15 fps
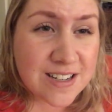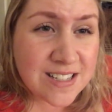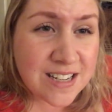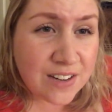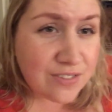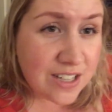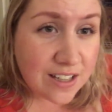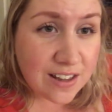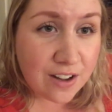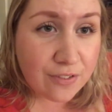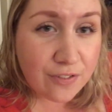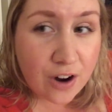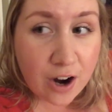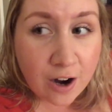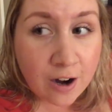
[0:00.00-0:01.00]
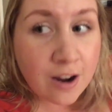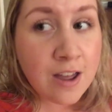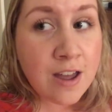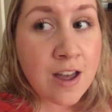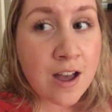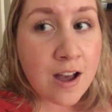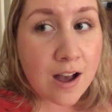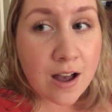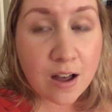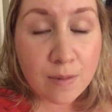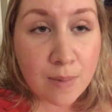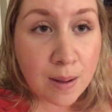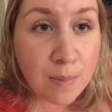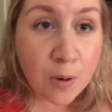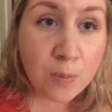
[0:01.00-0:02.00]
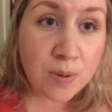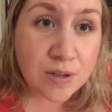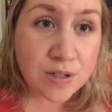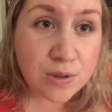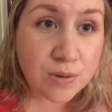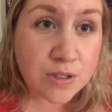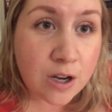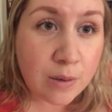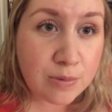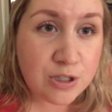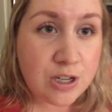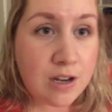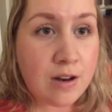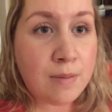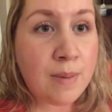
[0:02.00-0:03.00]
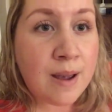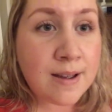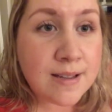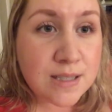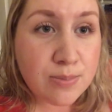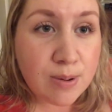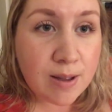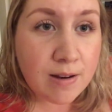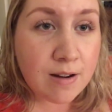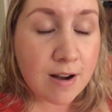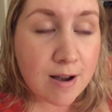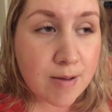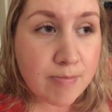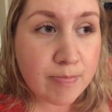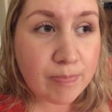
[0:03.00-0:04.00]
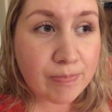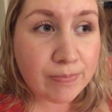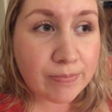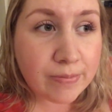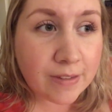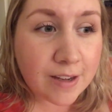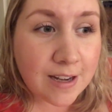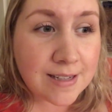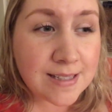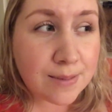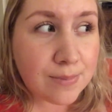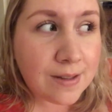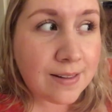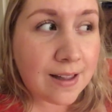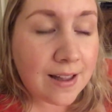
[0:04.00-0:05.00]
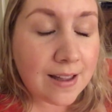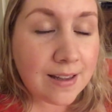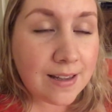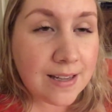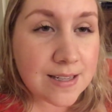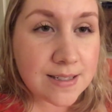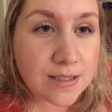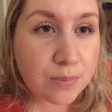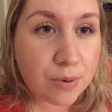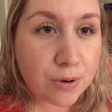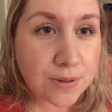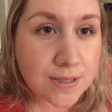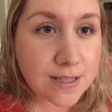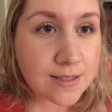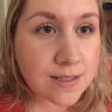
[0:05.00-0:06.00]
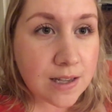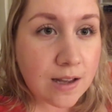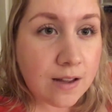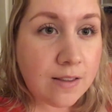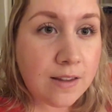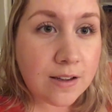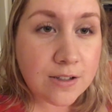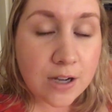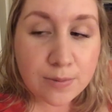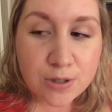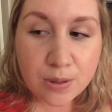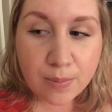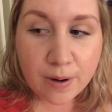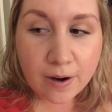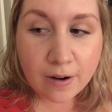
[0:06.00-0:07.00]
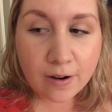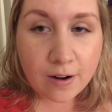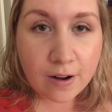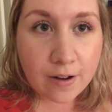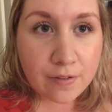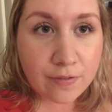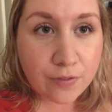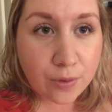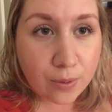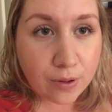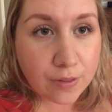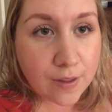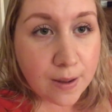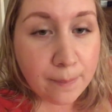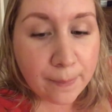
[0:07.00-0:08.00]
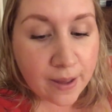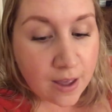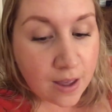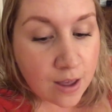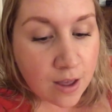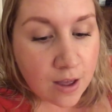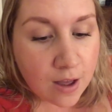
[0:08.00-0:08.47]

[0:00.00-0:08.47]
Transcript: it doesn't have to get that far. I'm open to adoption. My husband, it's something that he's still processing, the adoption part of the whole thing, but